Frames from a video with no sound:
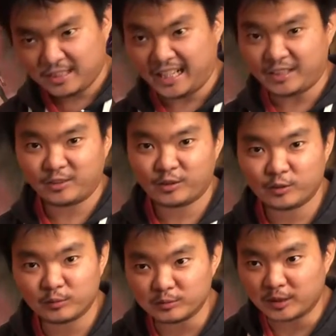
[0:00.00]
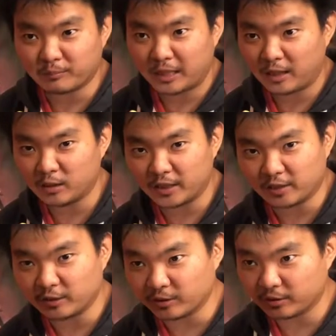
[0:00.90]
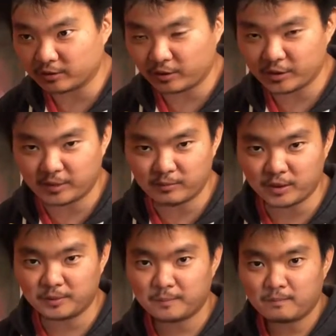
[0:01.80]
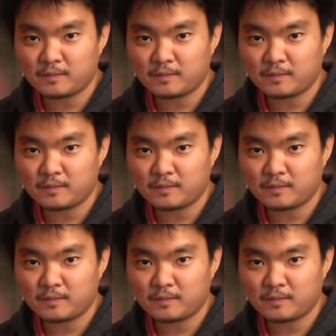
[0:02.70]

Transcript: I don't know, somehow like a dirt or something.